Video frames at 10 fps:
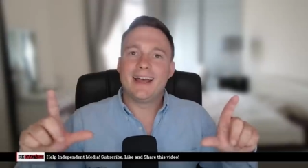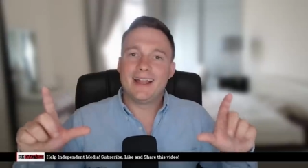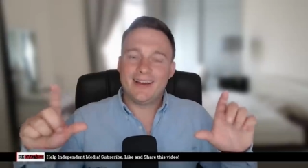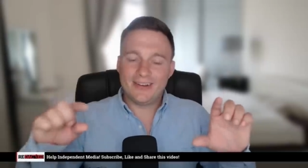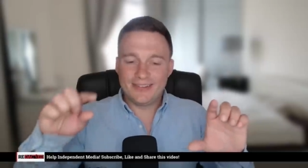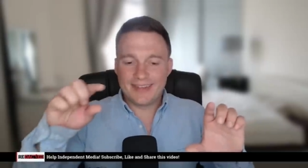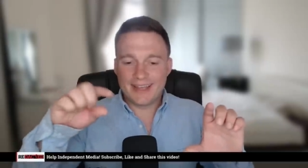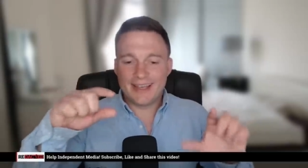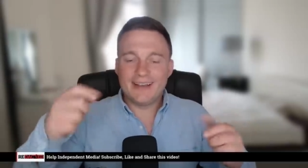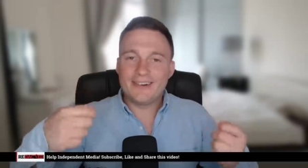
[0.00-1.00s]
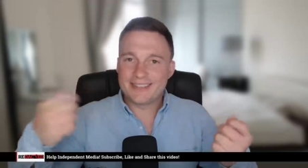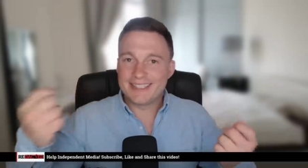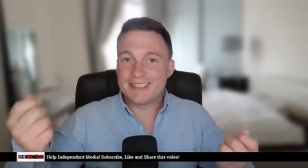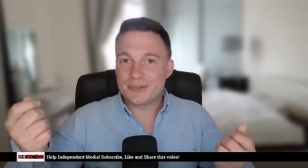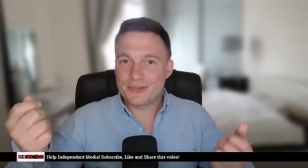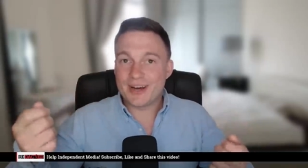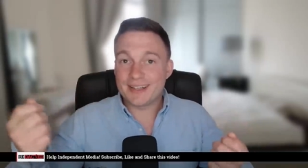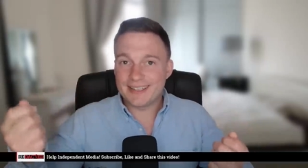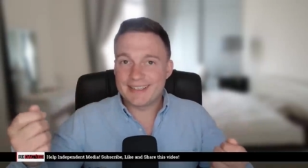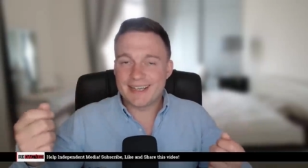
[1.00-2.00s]
And on there, obviously to
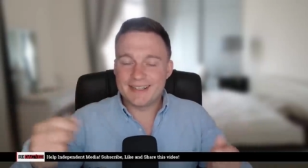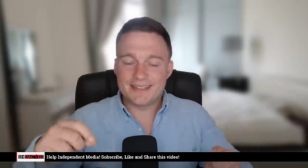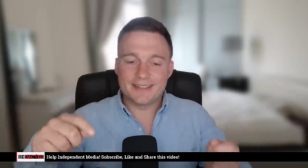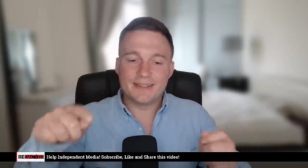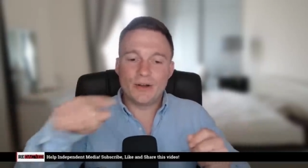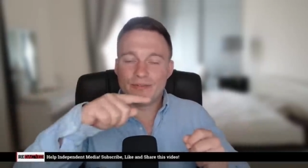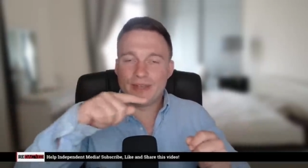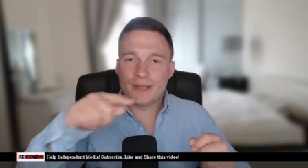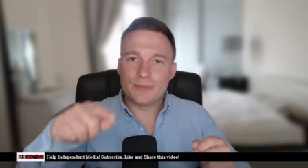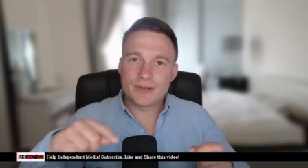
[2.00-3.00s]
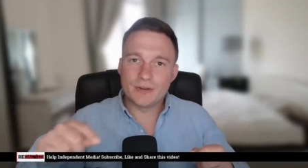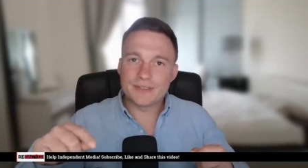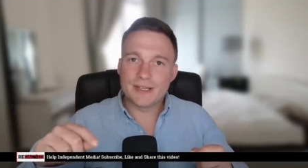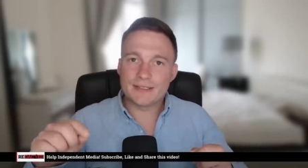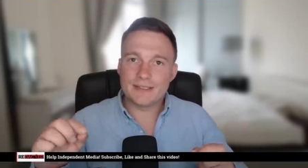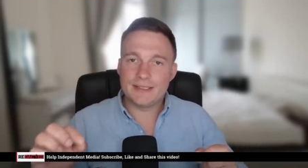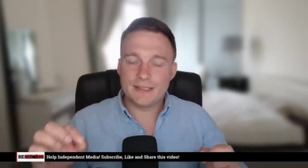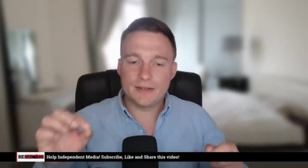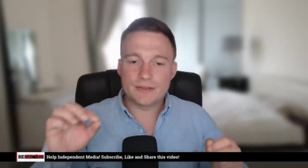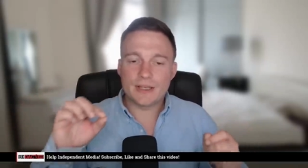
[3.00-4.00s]
attract the attention, on there were the contact
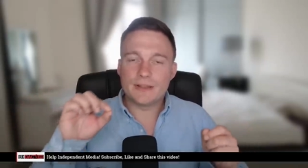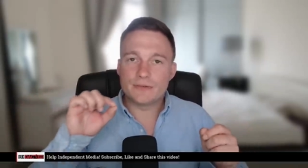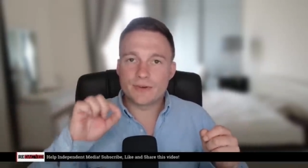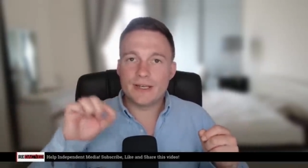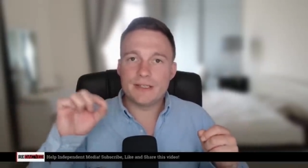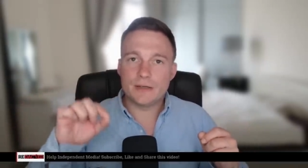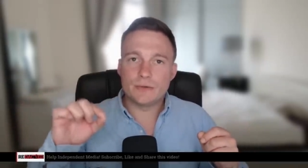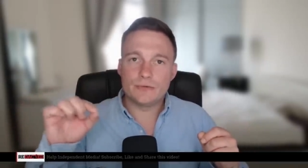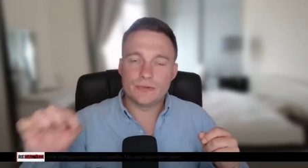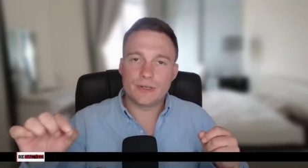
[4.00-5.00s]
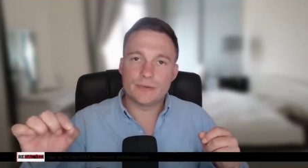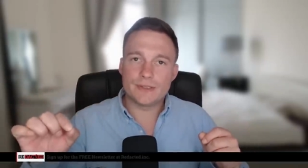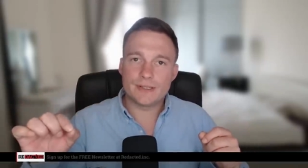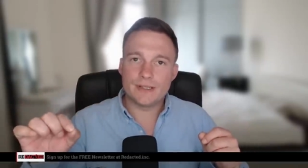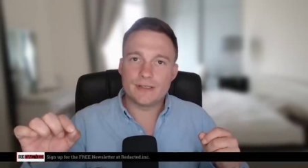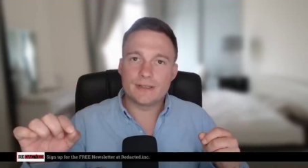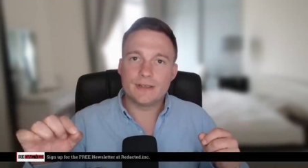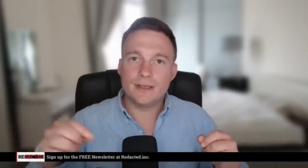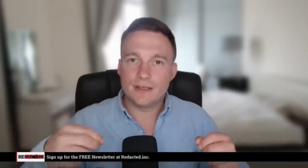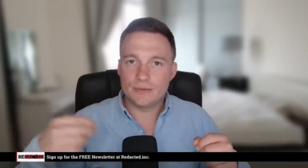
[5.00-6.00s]
details and the radio frequencies
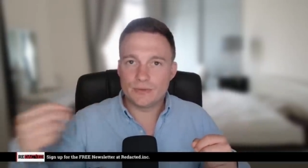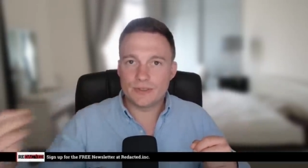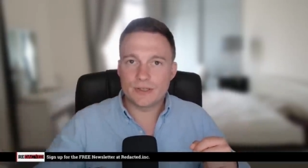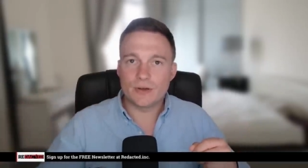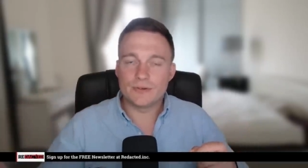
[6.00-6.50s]
in order to